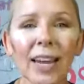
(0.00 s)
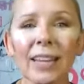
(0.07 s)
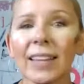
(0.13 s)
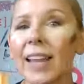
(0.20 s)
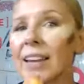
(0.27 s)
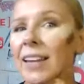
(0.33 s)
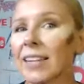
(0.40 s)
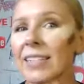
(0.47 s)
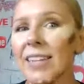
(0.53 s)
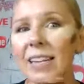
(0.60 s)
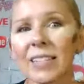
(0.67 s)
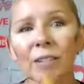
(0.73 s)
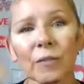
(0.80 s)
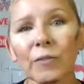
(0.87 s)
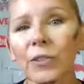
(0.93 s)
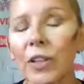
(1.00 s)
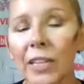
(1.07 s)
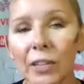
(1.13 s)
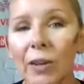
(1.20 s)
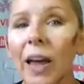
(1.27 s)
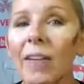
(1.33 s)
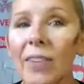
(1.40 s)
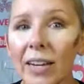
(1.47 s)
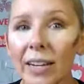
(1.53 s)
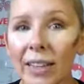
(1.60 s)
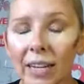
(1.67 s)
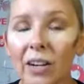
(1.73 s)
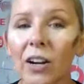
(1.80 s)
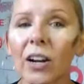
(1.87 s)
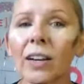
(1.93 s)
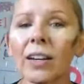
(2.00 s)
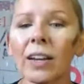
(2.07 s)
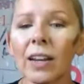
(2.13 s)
and then it doesn't feel like you have anything on